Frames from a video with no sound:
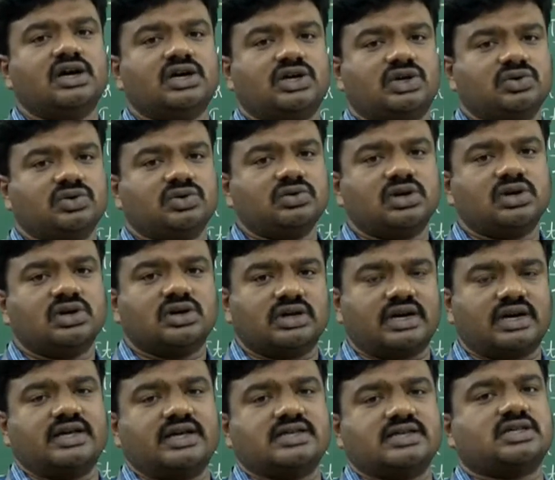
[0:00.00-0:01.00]
to
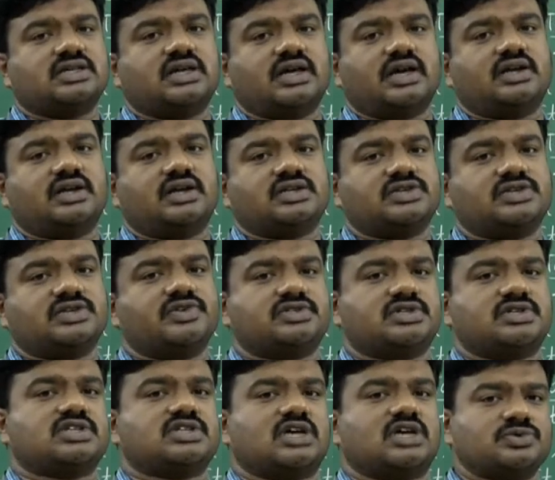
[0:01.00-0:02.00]
release the energy which
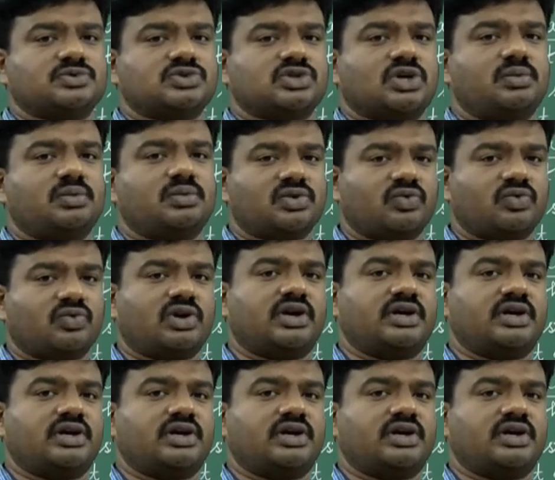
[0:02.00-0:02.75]
is absorbed